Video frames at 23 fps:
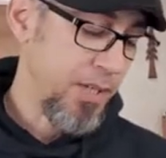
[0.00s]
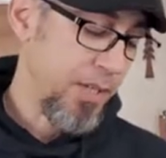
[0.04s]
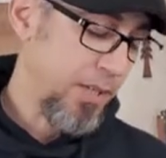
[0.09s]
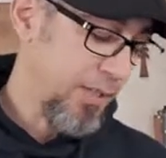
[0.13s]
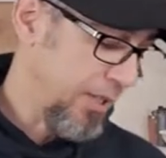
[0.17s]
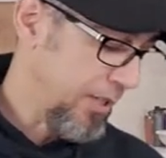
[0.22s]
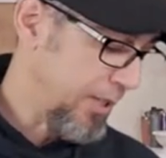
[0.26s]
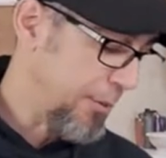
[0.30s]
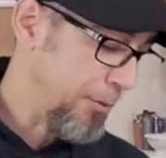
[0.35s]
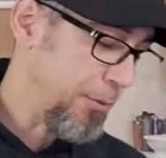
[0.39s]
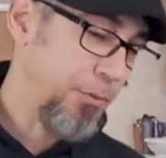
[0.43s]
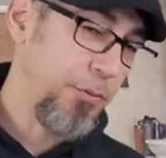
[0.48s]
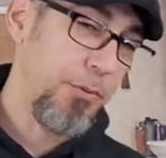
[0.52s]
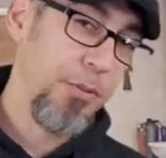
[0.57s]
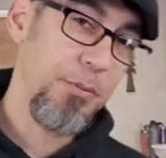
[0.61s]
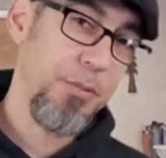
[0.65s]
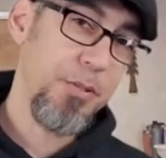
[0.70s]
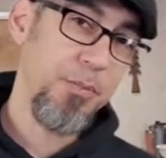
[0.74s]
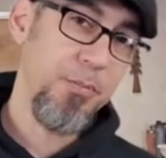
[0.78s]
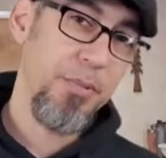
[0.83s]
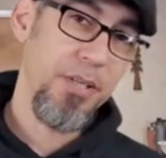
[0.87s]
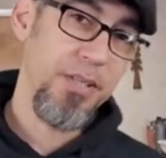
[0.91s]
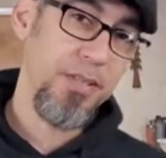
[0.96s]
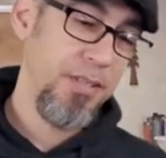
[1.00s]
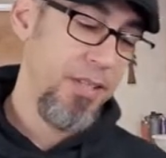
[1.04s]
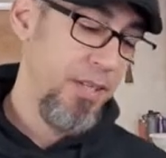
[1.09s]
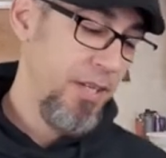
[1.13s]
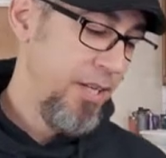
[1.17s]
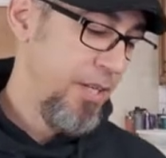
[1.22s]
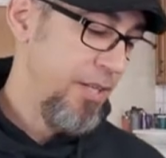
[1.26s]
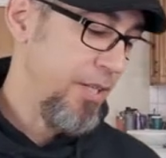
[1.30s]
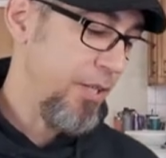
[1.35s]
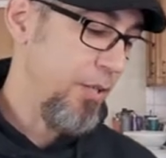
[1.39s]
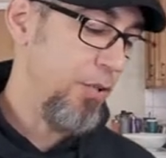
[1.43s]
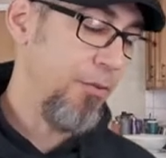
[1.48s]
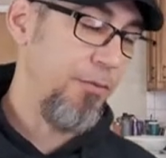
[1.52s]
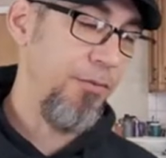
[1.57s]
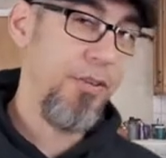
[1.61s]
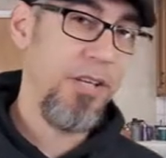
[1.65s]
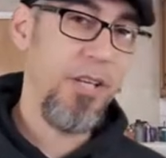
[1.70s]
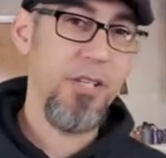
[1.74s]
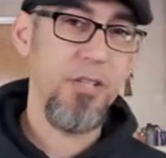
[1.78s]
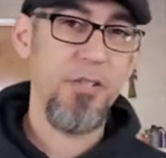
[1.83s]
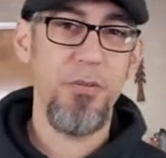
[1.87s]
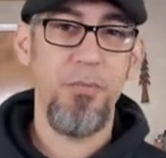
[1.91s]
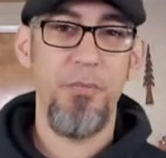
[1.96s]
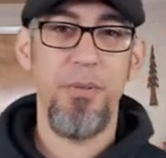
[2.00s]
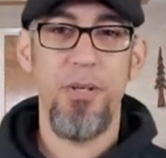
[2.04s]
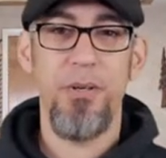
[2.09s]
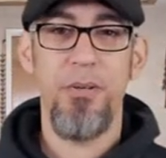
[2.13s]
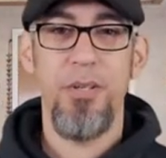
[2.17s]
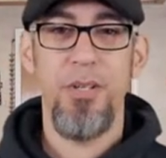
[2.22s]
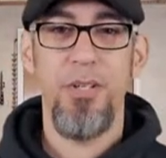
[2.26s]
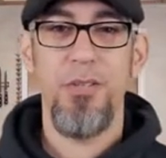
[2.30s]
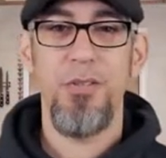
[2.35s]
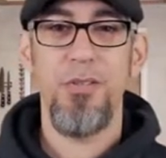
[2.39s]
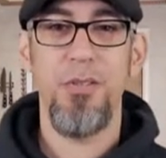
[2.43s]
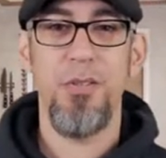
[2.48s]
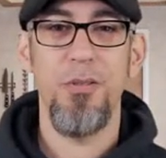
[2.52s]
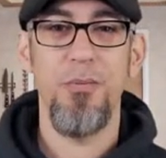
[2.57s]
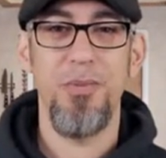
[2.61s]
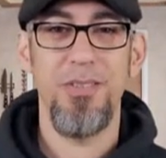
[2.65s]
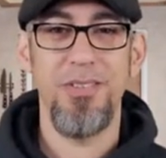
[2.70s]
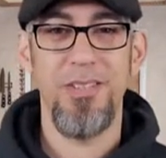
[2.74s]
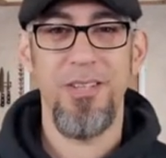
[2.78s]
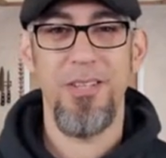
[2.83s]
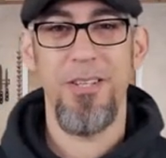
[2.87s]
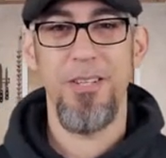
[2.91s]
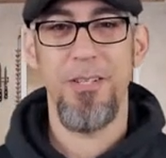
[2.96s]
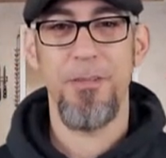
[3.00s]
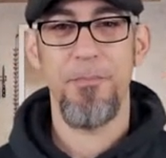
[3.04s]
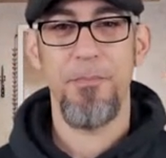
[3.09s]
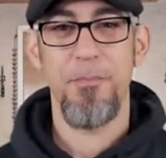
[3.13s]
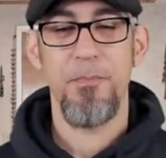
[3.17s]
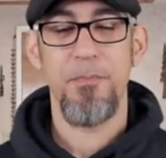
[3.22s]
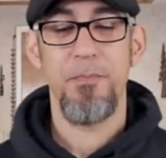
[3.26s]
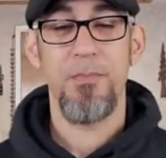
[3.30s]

Click that subscription button and that notification bell so you don't miss a thing.